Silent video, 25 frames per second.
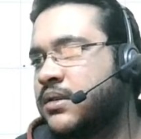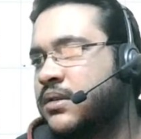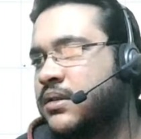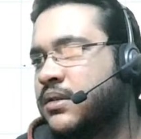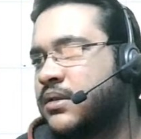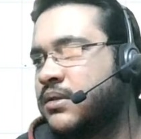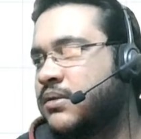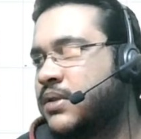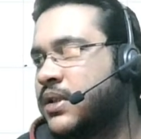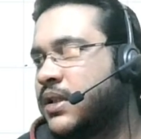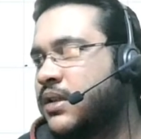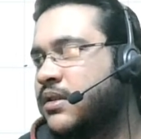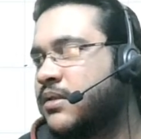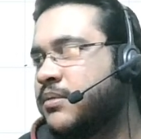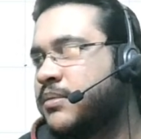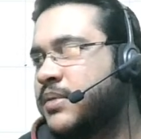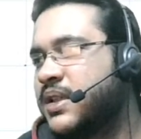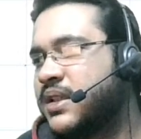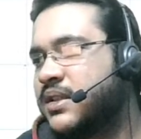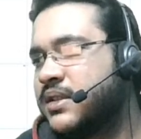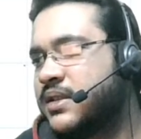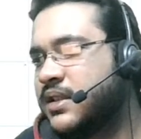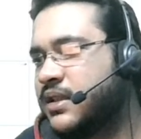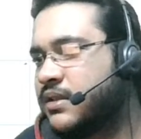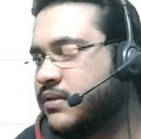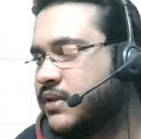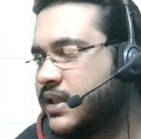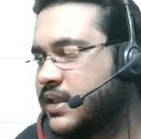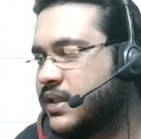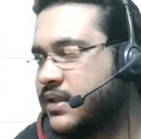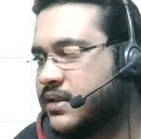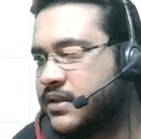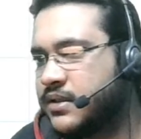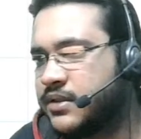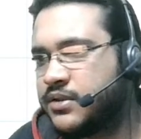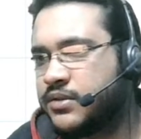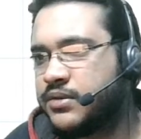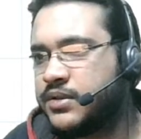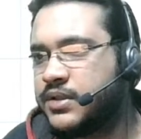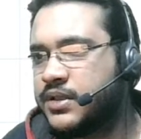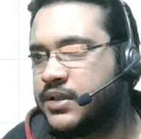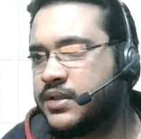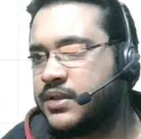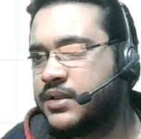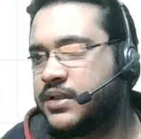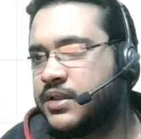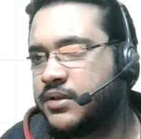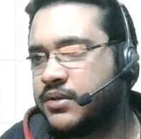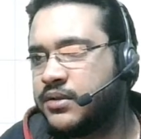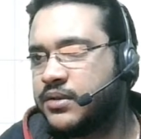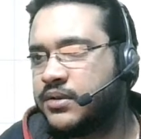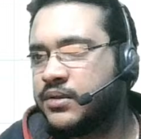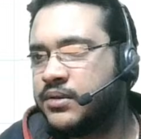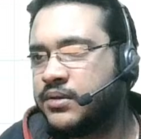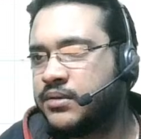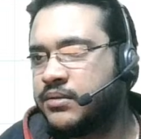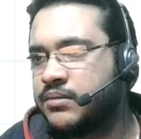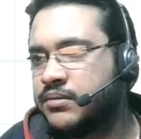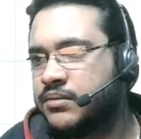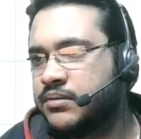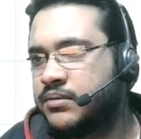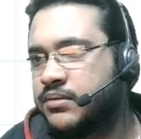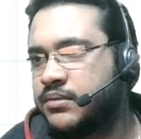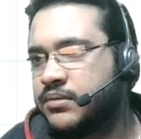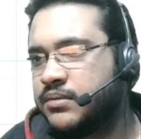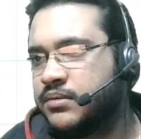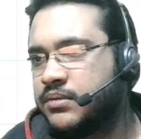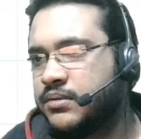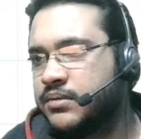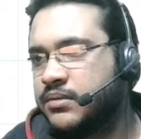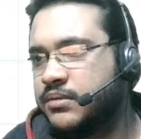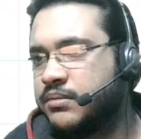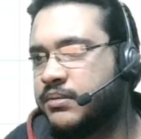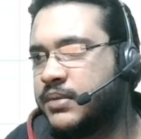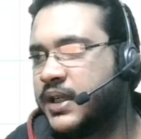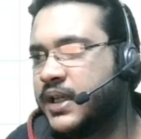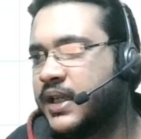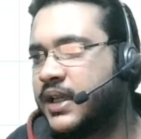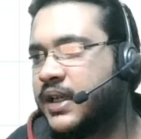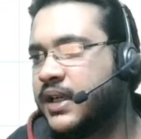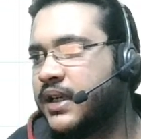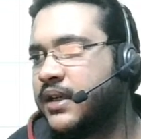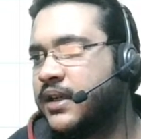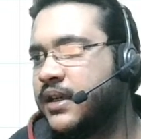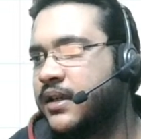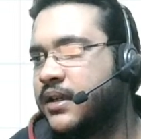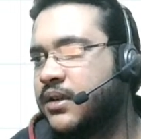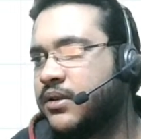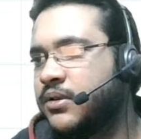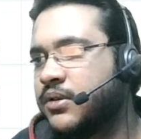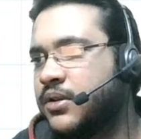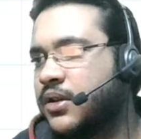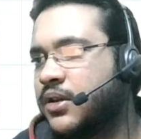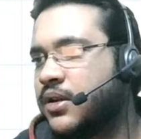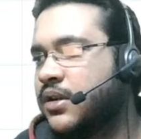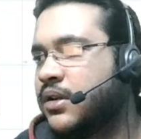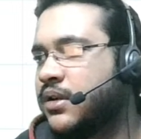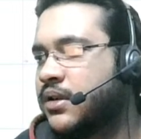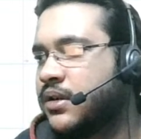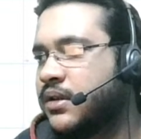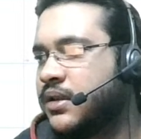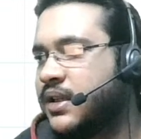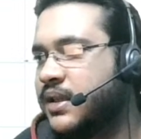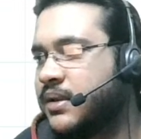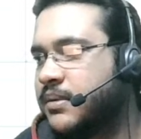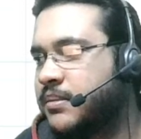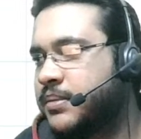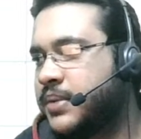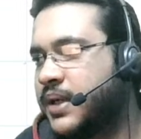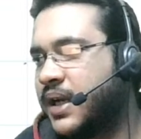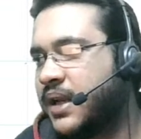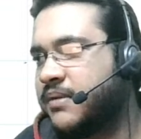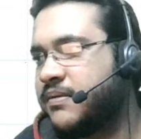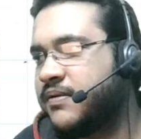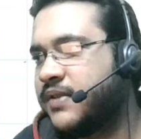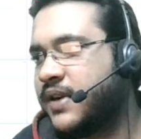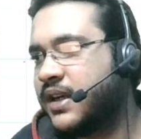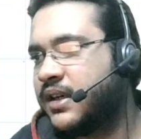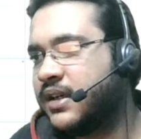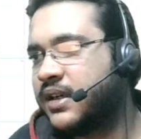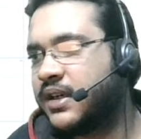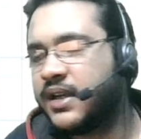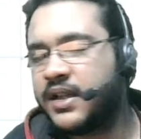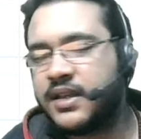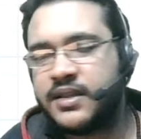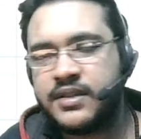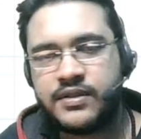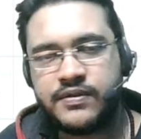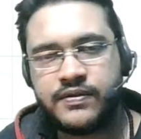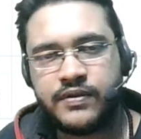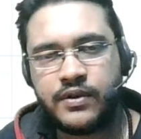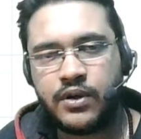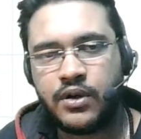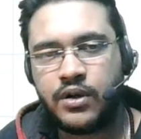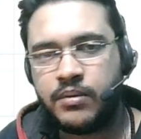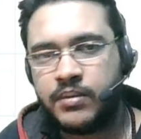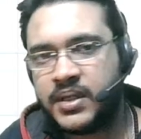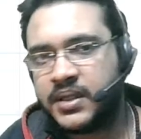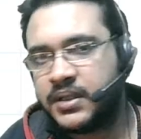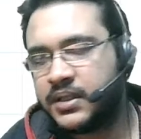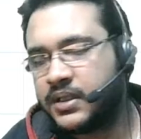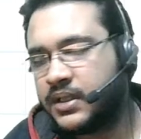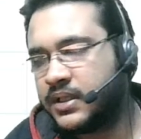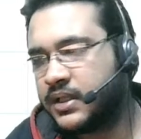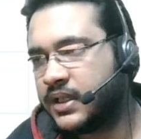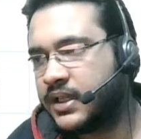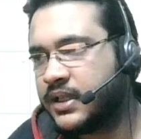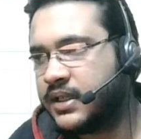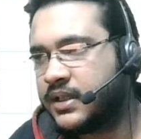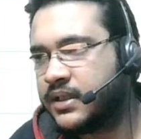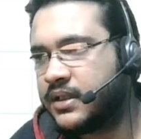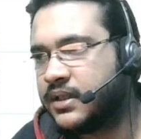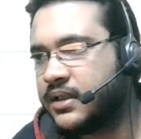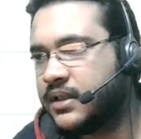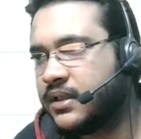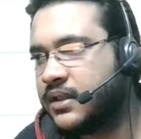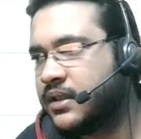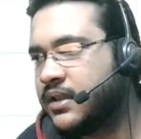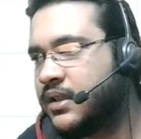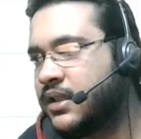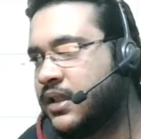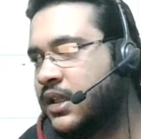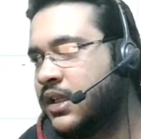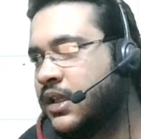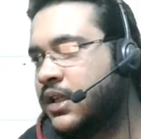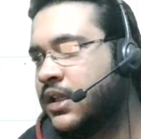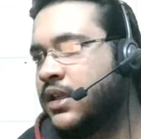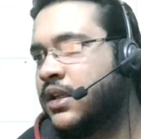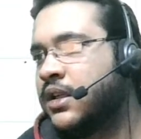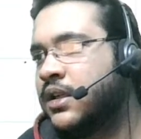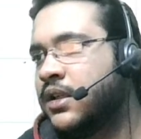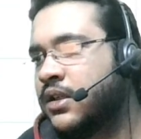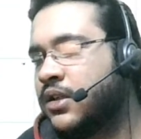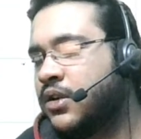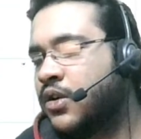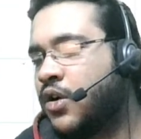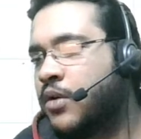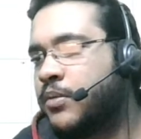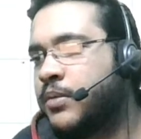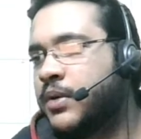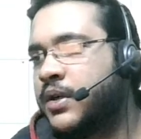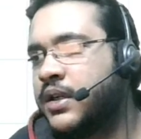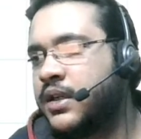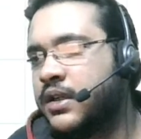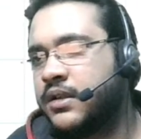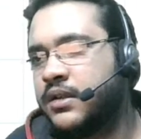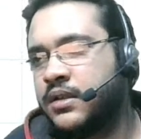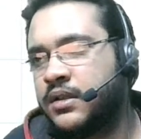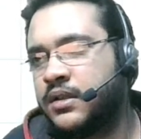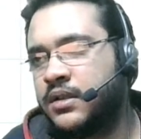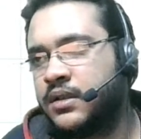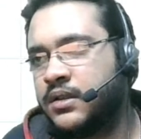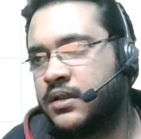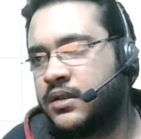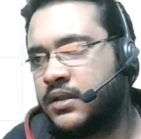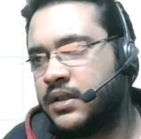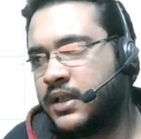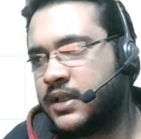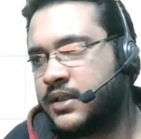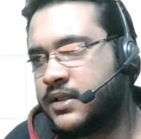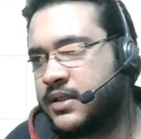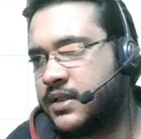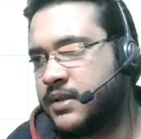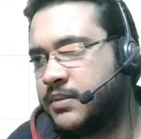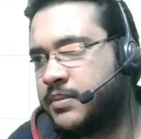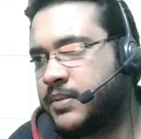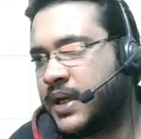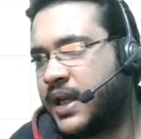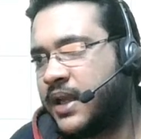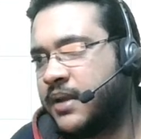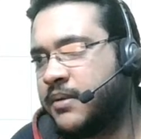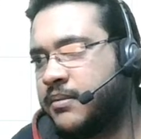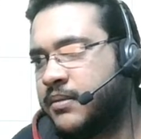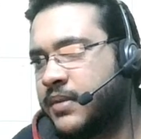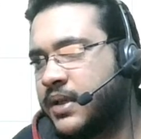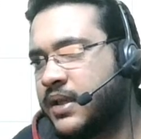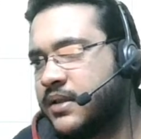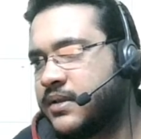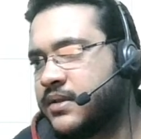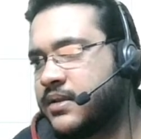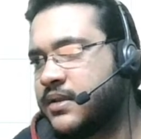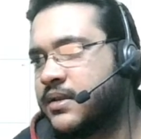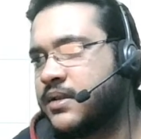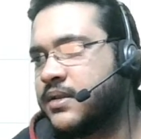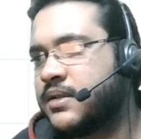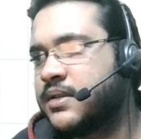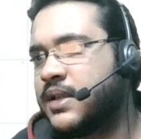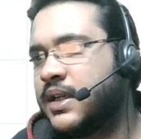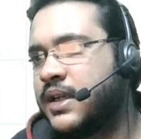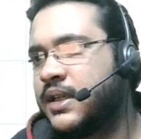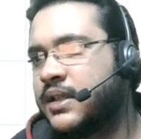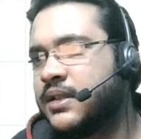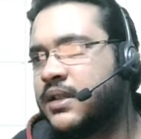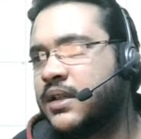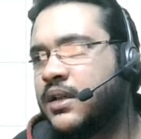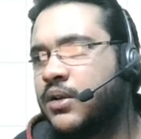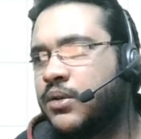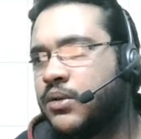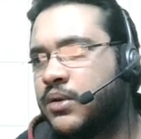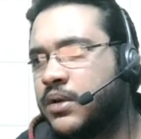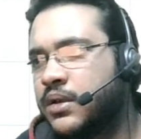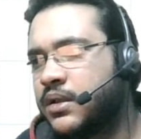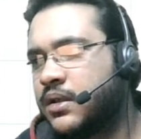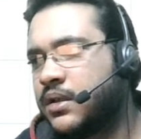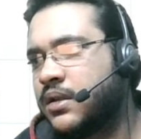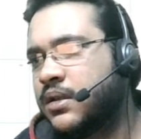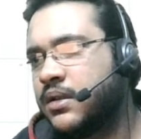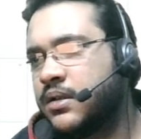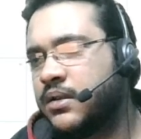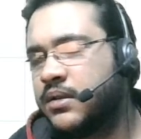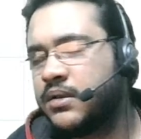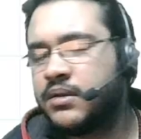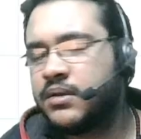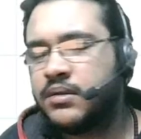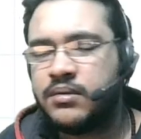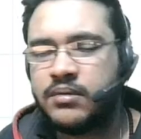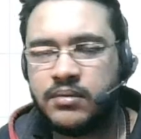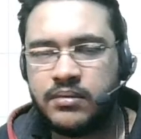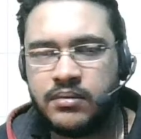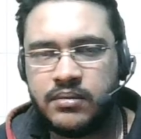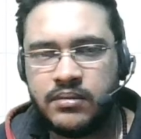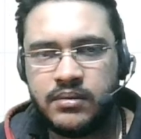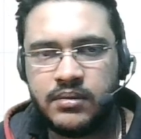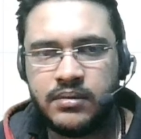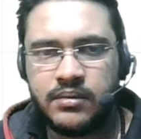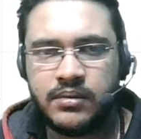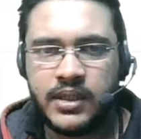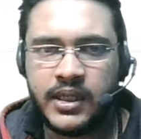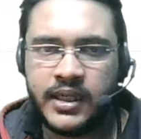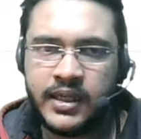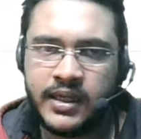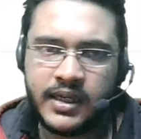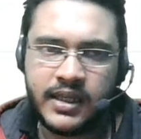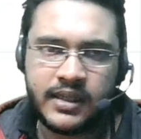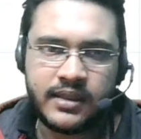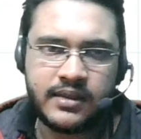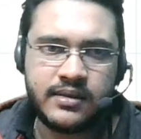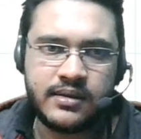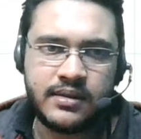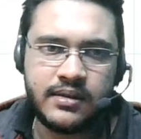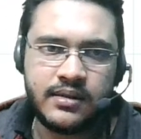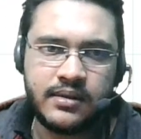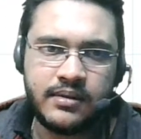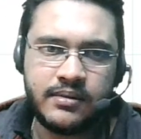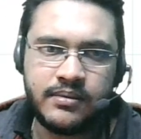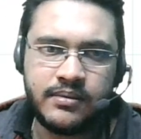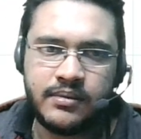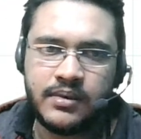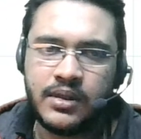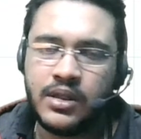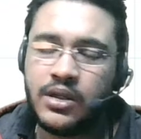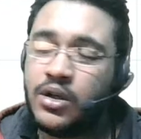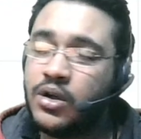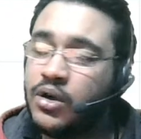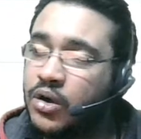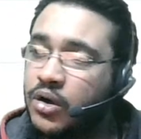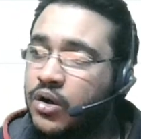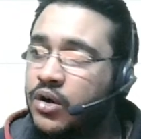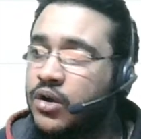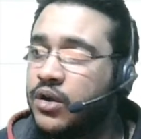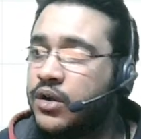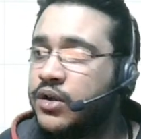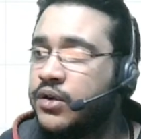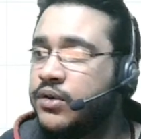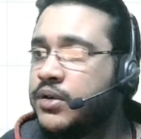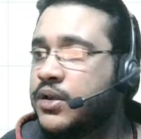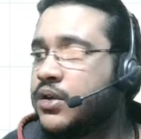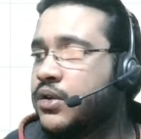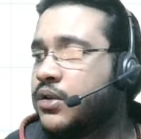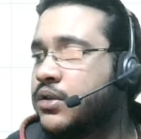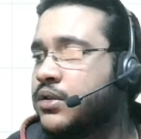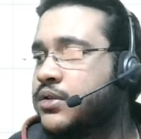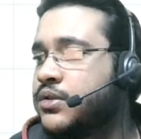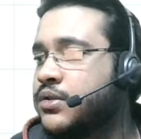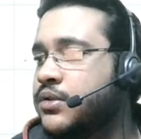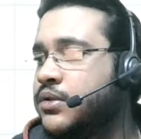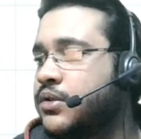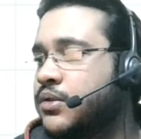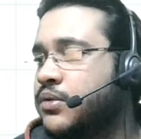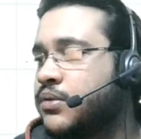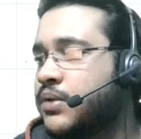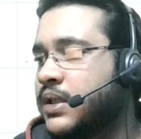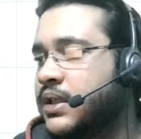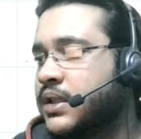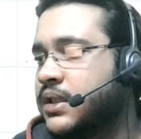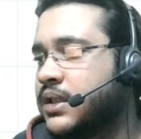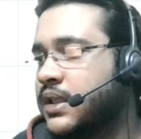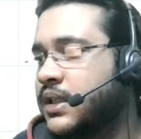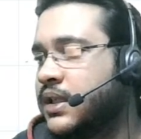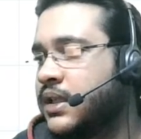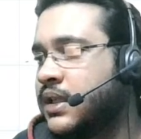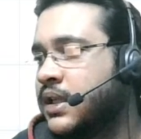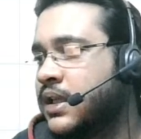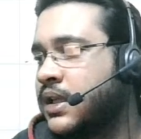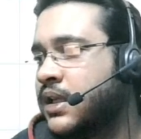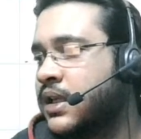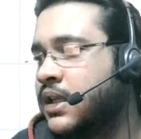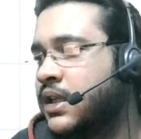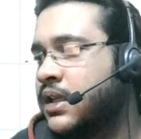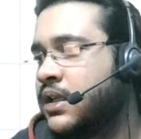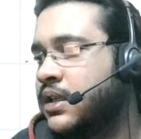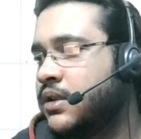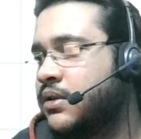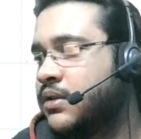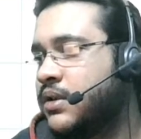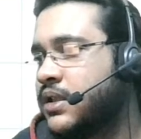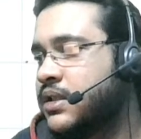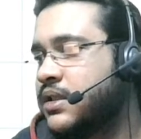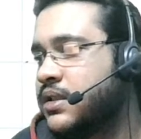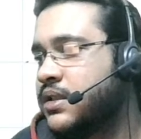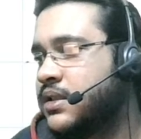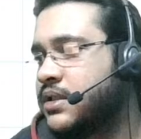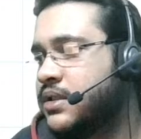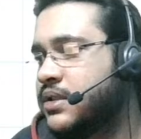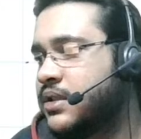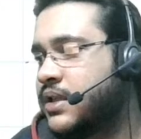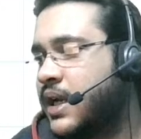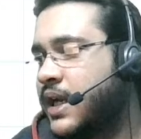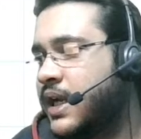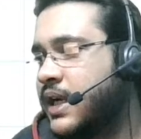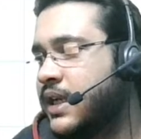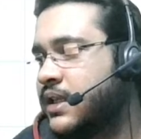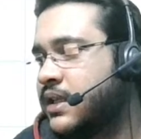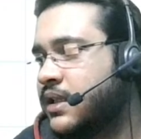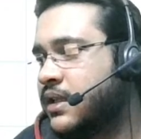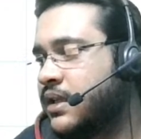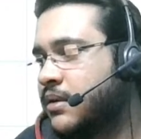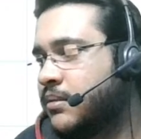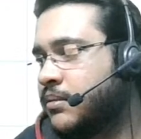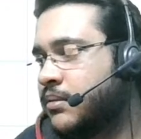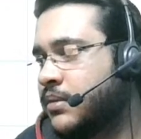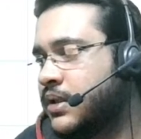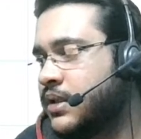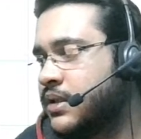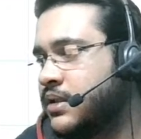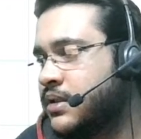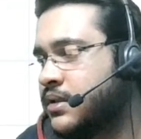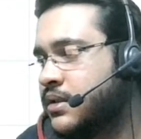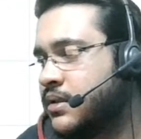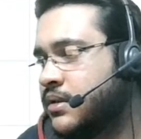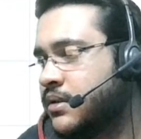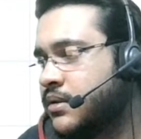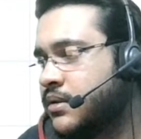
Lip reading: One of the basic ways is to just, break it into your prime factorized form and then get the common, let's say prime basis and the lower index. Or you can also do one thing. You can just write the numbers